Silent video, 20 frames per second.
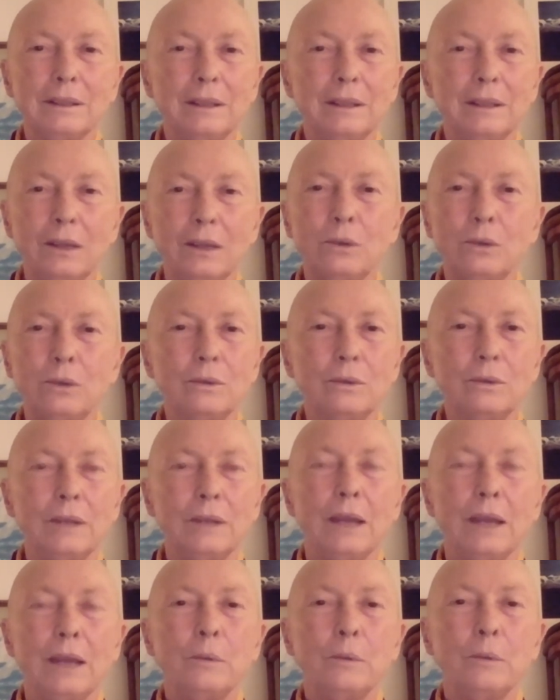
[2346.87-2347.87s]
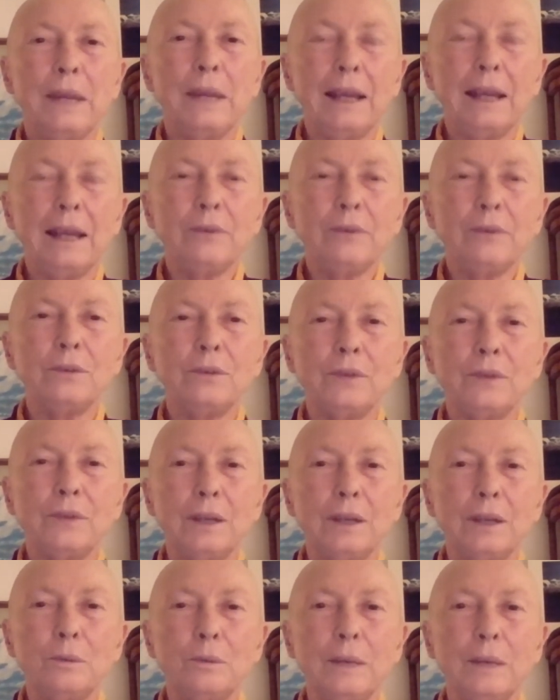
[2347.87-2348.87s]
No, we have to
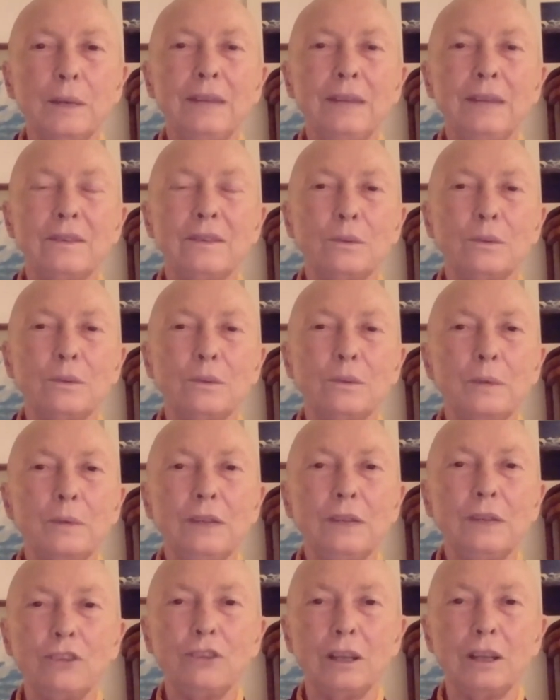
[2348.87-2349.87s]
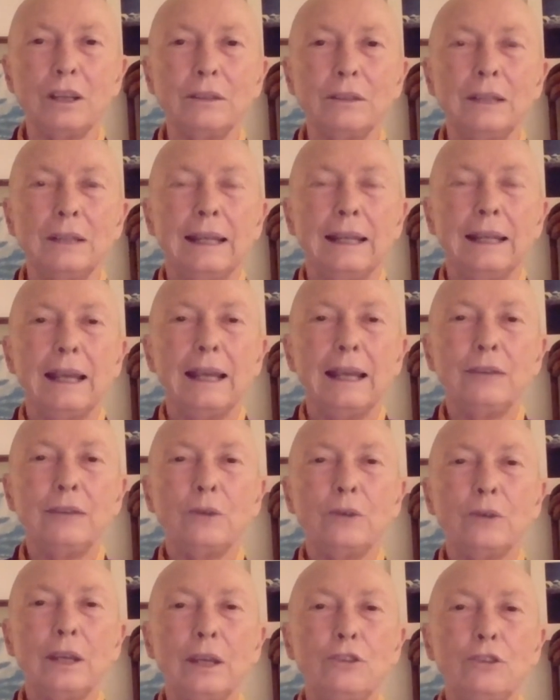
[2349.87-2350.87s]
find ways to reach out and
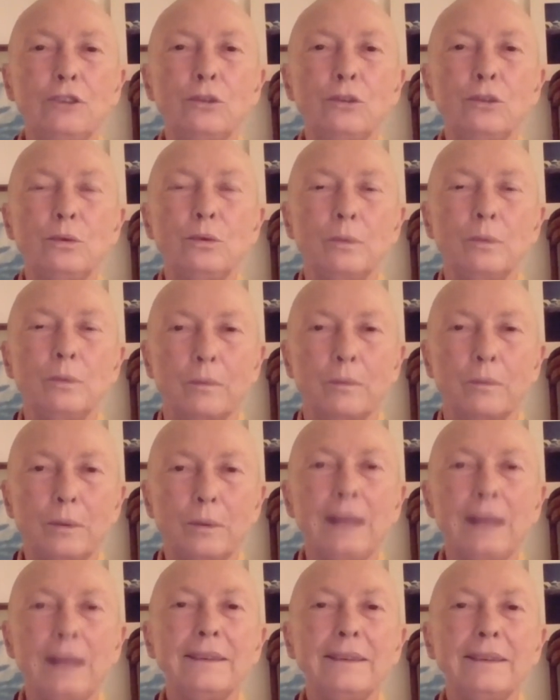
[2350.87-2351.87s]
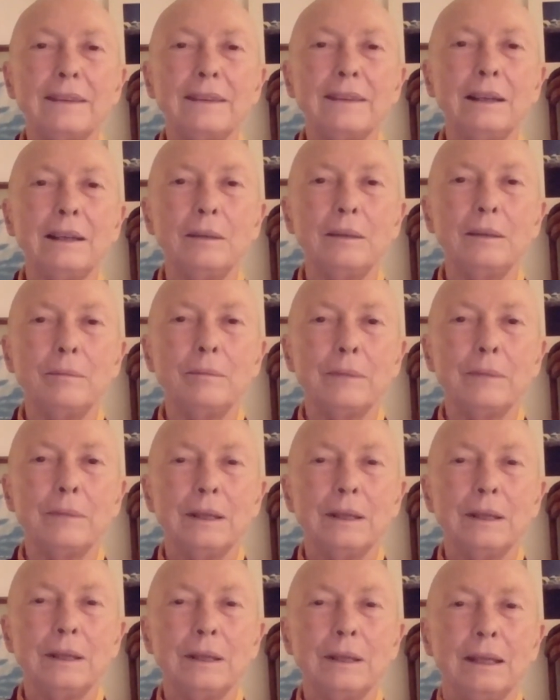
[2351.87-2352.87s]
try to raise up
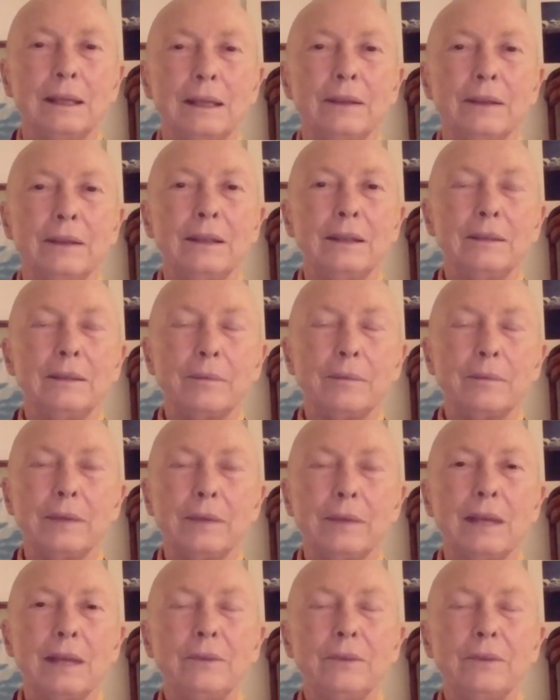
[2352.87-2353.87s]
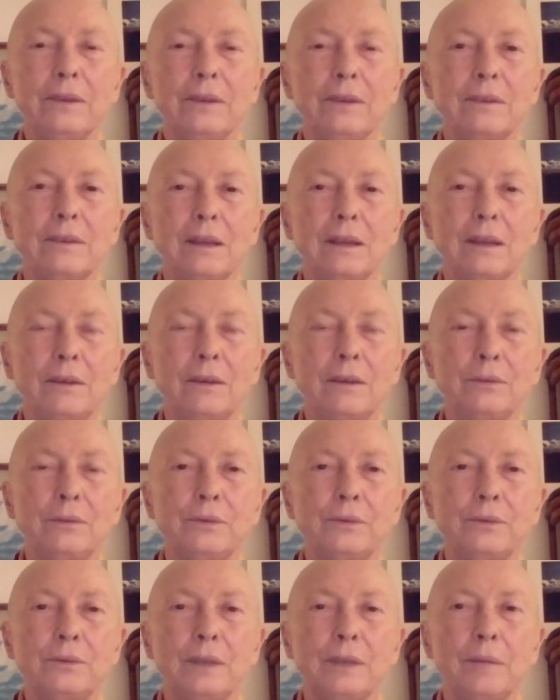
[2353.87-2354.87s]
the levels of
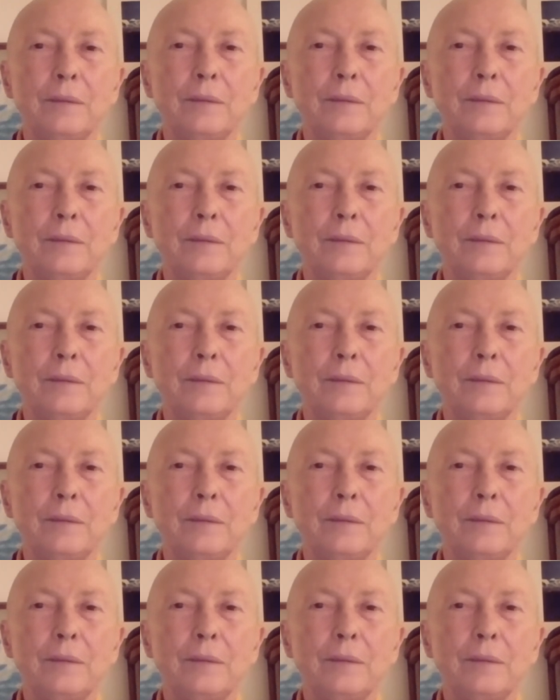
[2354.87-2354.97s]
um,